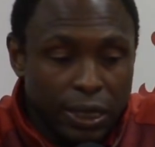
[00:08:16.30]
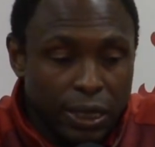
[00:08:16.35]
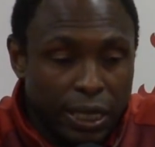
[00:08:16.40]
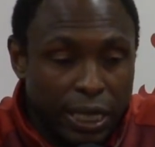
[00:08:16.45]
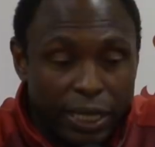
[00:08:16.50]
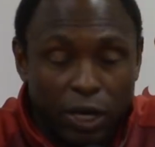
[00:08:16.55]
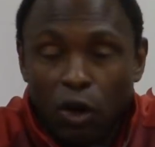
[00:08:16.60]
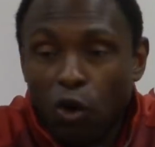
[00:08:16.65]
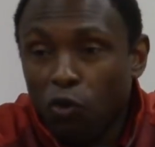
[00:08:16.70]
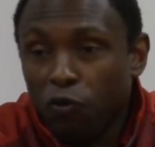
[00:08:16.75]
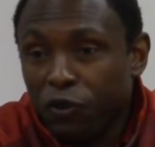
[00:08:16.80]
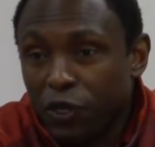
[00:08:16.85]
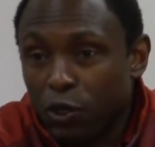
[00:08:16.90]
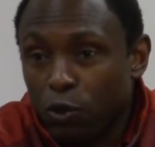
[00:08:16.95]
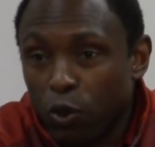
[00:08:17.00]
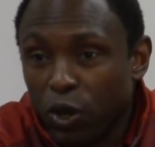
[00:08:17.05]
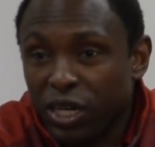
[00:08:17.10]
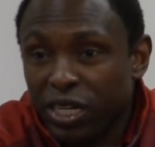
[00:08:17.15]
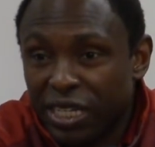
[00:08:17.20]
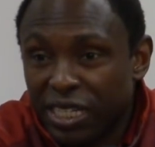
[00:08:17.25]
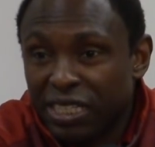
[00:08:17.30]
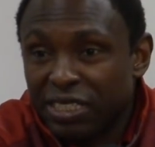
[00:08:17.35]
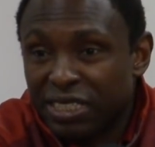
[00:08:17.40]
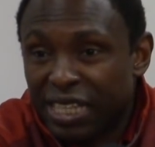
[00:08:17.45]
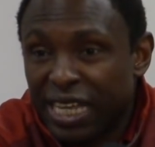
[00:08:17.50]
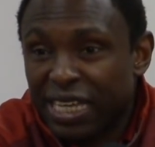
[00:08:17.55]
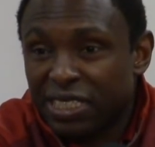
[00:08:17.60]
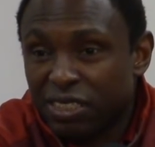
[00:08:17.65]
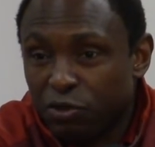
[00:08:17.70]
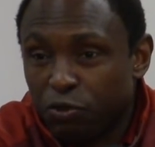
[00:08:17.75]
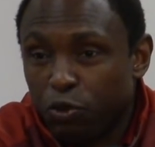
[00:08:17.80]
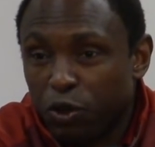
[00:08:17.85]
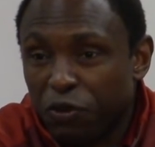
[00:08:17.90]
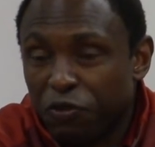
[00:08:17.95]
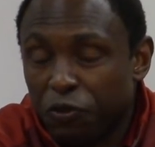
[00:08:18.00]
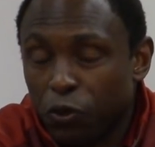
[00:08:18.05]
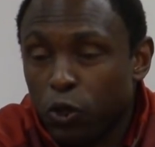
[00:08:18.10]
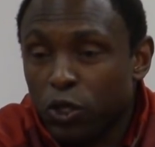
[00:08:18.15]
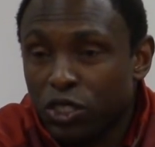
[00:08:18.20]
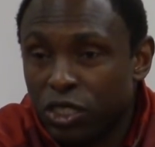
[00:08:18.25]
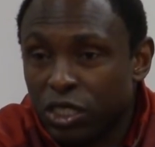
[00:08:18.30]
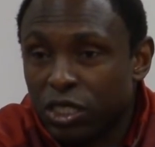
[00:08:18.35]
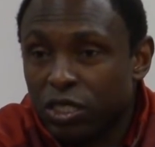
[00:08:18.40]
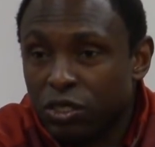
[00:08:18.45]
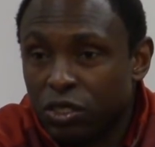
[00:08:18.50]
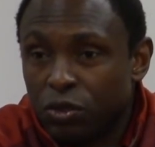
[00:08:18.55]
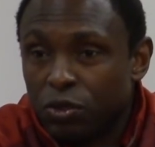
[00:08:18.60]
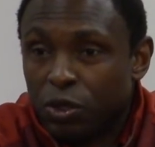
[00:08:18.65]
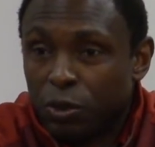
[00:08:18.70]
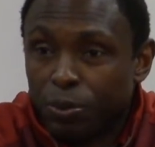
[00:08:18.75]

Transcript: And hopefully one of these days, if we're fortunate to,